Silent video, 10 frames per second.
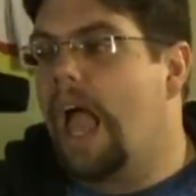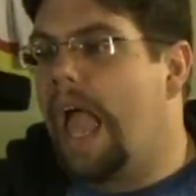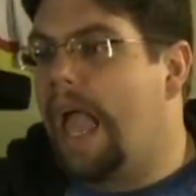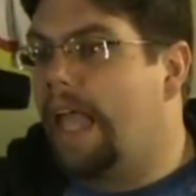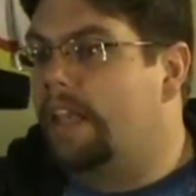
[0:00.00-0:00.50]

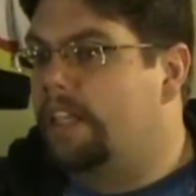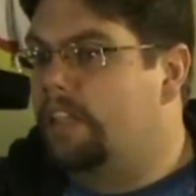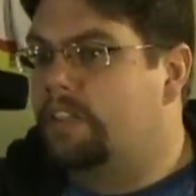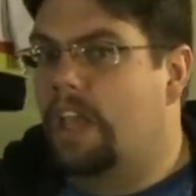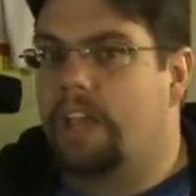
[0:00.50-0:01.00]
And
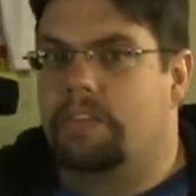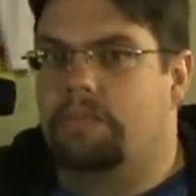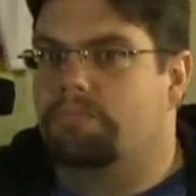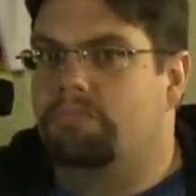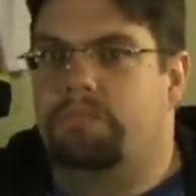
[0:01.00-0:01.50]
he said,
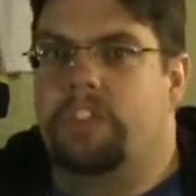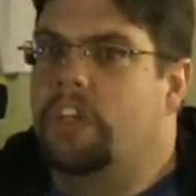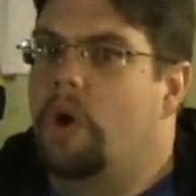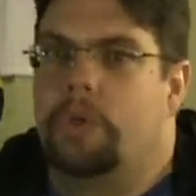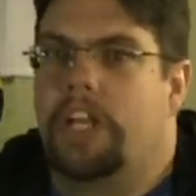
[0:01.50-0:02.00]

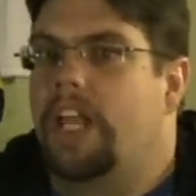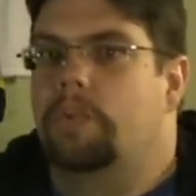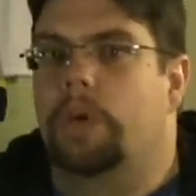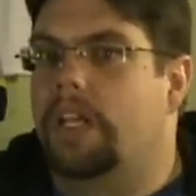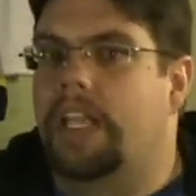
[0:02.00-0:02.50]
no
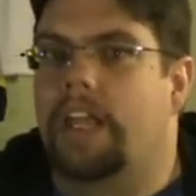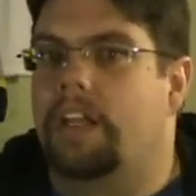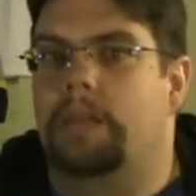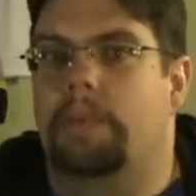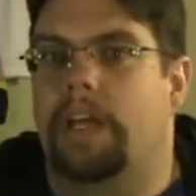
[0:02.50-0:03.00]
chance we're going to get
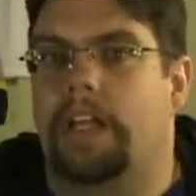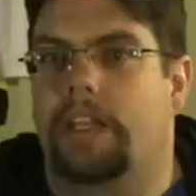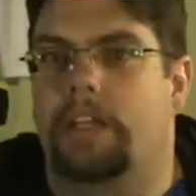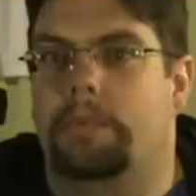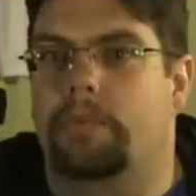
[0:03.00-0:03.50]
it in by
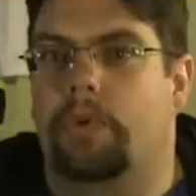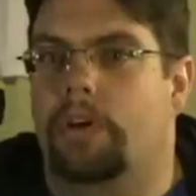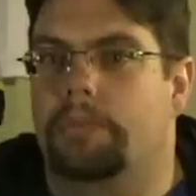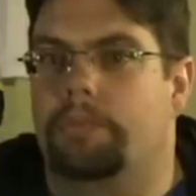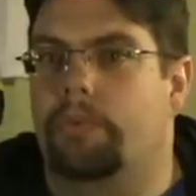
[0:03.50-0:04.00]

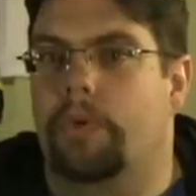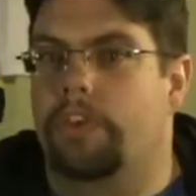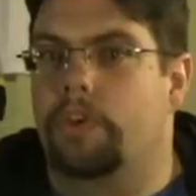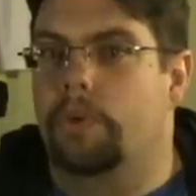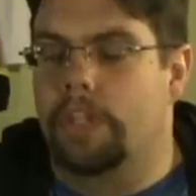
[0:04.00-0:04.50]
before
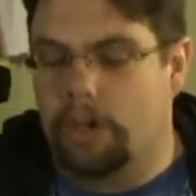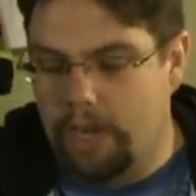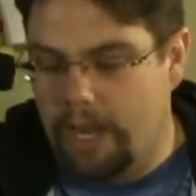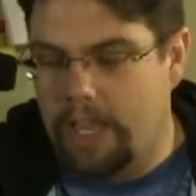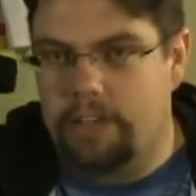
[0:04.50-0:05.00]
the new year.
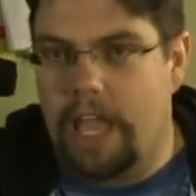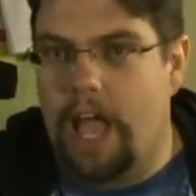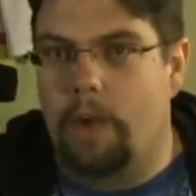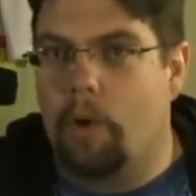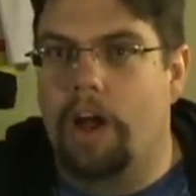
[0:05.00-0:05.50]
And
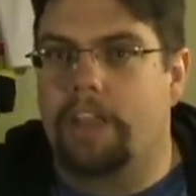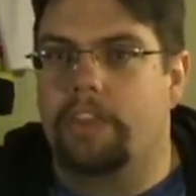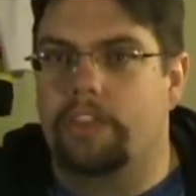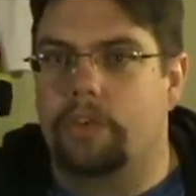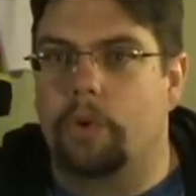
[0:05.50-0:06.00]
I walk in
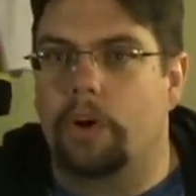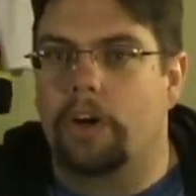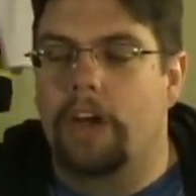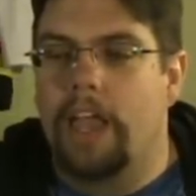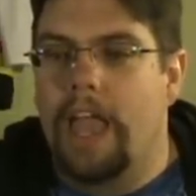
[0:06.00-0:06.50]
the
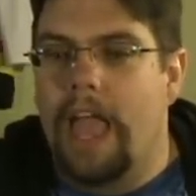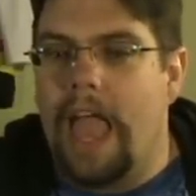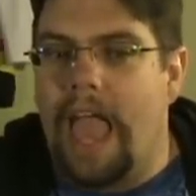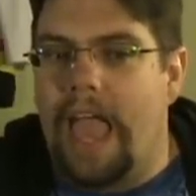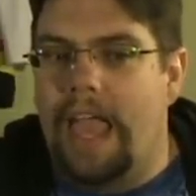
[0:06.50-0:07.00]
store,
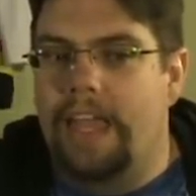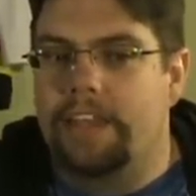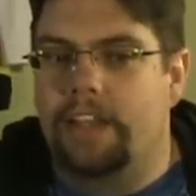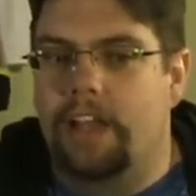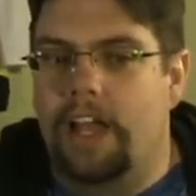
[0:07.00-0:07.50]

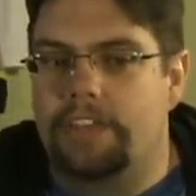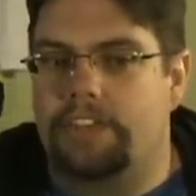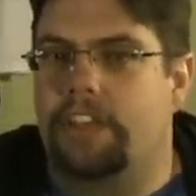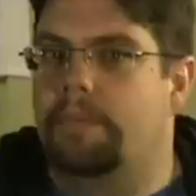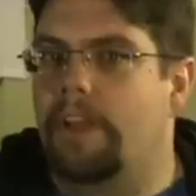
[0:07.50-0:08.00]
and I
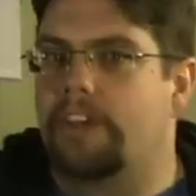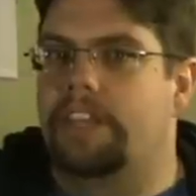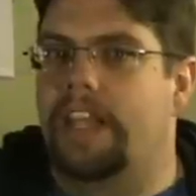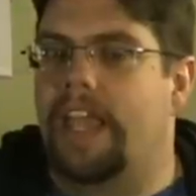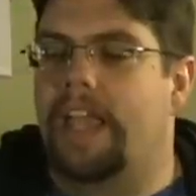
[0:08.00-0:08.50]
see him there
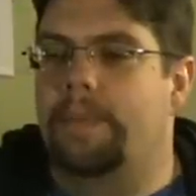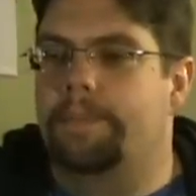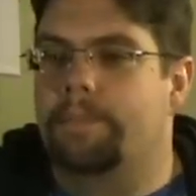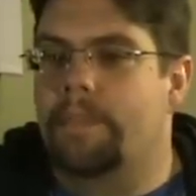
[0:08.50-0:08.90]
today.